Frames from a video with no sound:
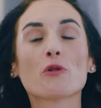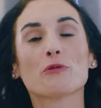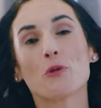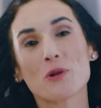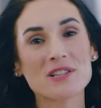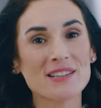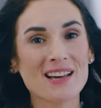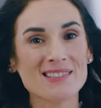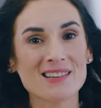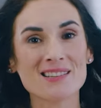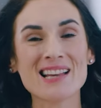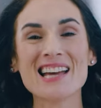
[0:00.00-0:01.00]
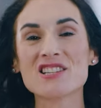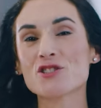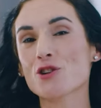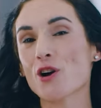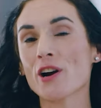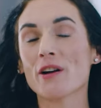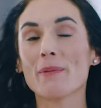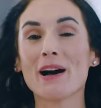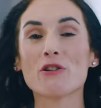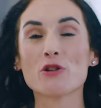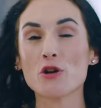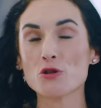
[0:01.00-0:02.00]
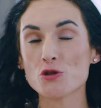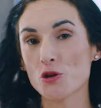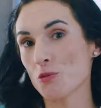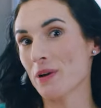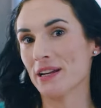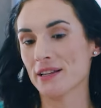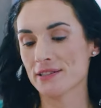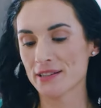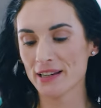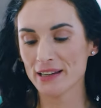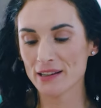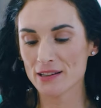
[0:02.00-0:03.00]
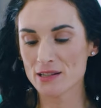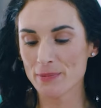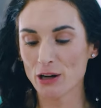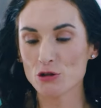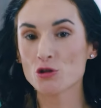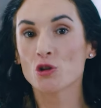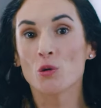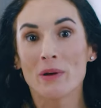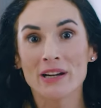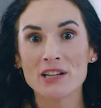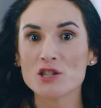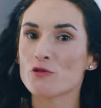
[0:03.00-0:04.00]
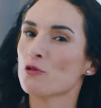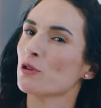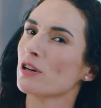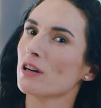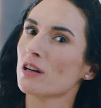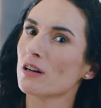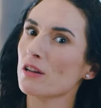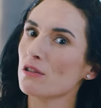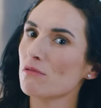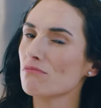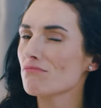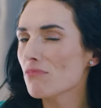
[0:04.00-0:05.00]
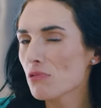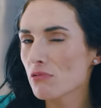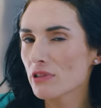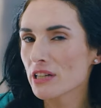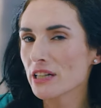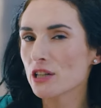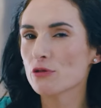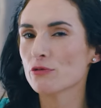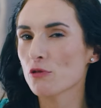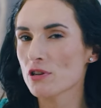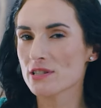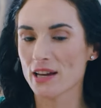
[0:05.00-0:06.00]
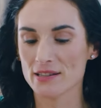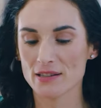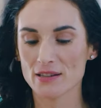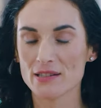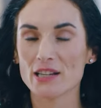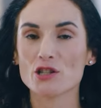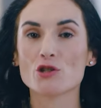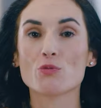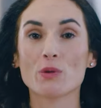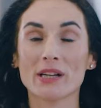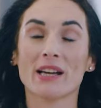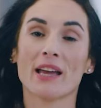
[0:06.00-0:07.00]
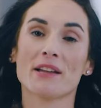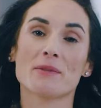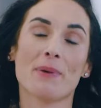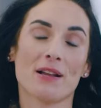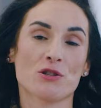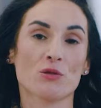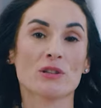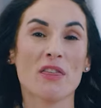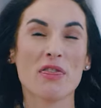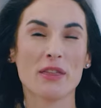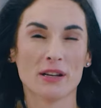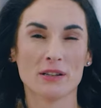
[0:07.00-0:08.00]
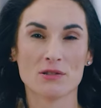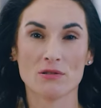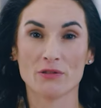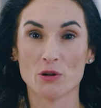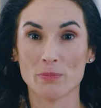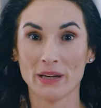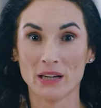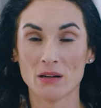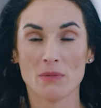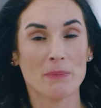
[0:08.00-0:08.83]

For four slices, I start about two minutes. It's about two minutes for three to four slices. It just really, again, depends on the thickness of your bacon.